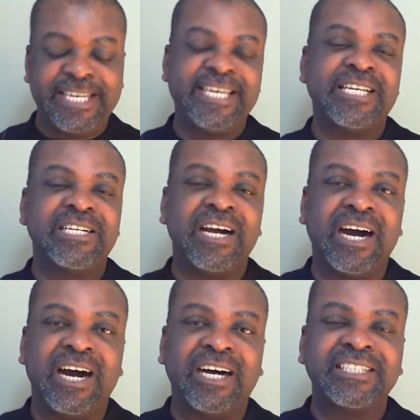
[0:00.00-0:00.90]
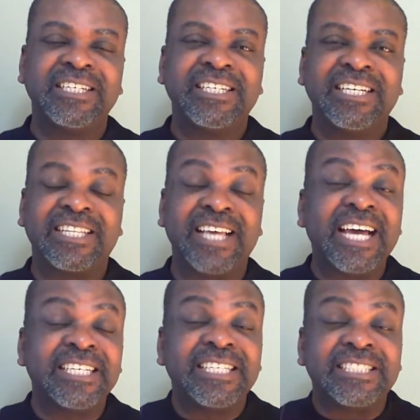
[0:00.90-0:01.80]
in God
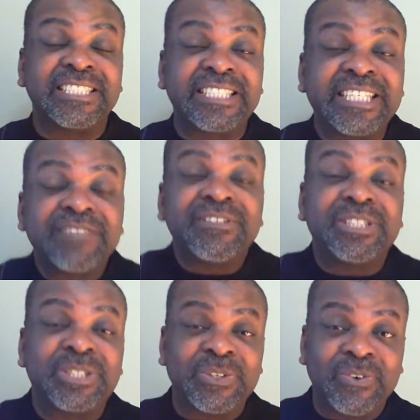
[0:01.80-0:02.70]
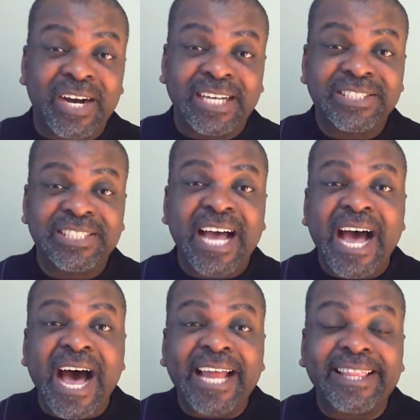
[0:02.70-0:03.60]
that is given to us
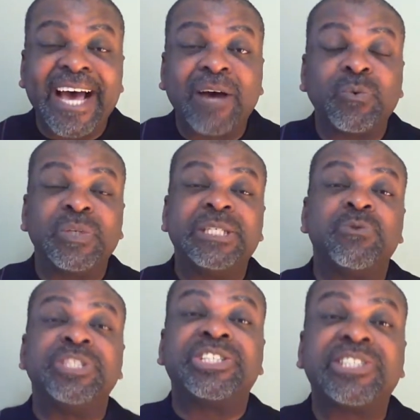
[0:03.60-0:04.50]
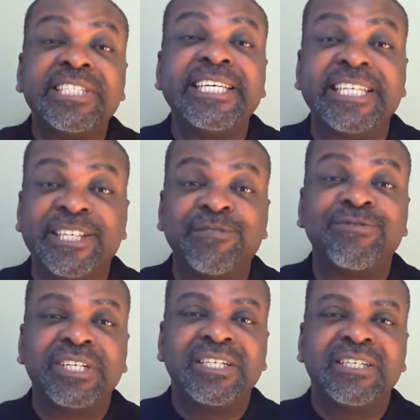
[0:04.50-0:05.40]
and that we
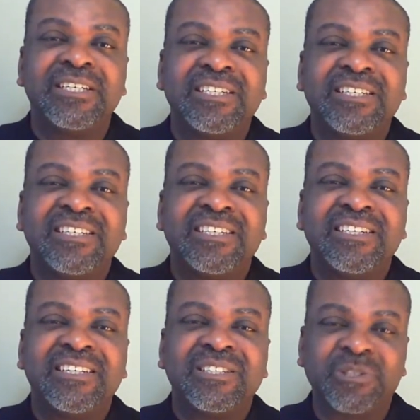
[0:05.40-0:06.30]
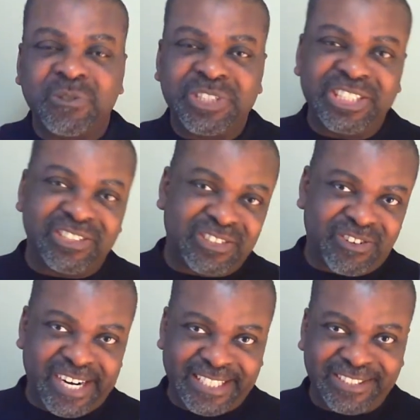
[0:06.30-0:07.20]
receive through Jesus
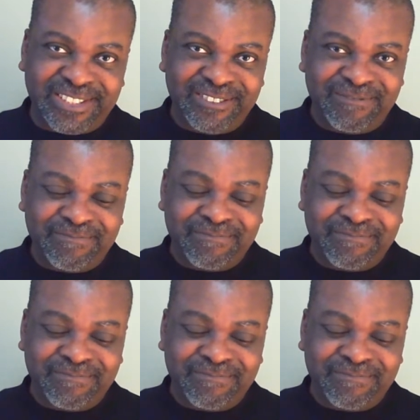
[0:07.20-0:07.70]
Christ.